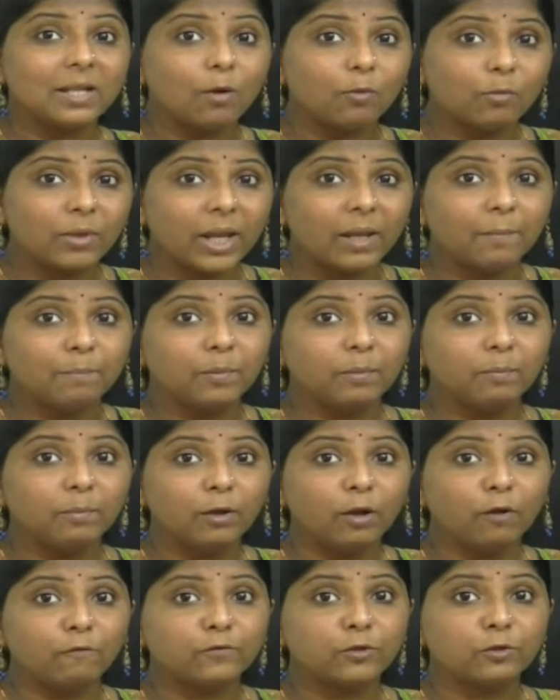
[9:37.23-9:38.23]
now
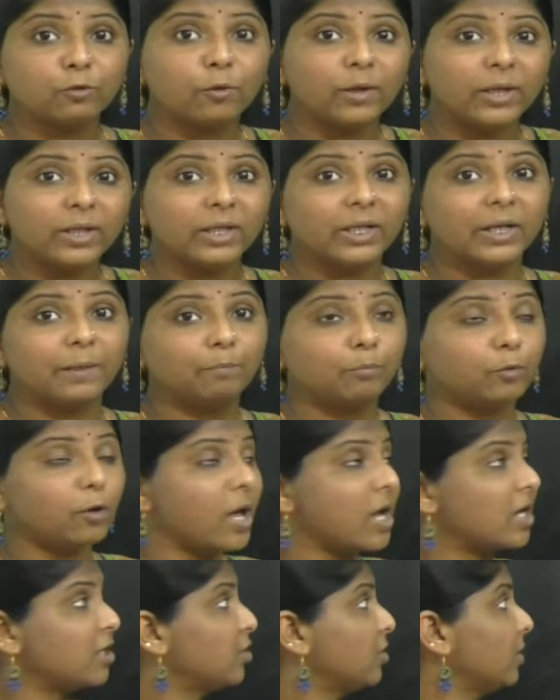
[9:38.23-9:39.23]
capable of showing
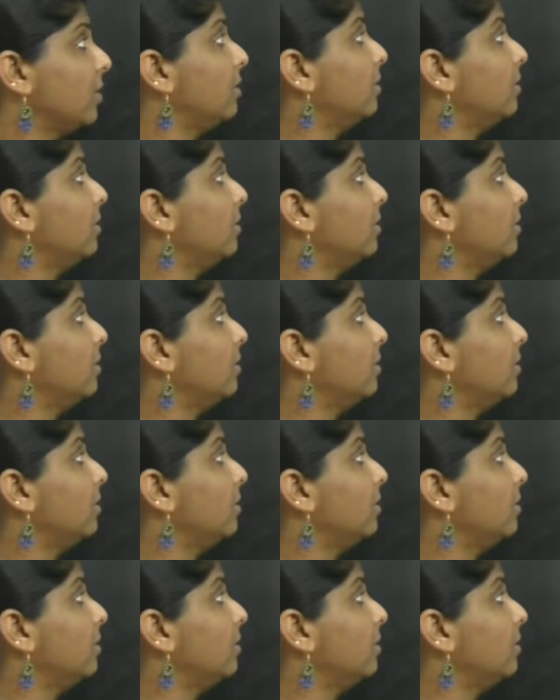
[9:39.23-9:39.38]
reproduction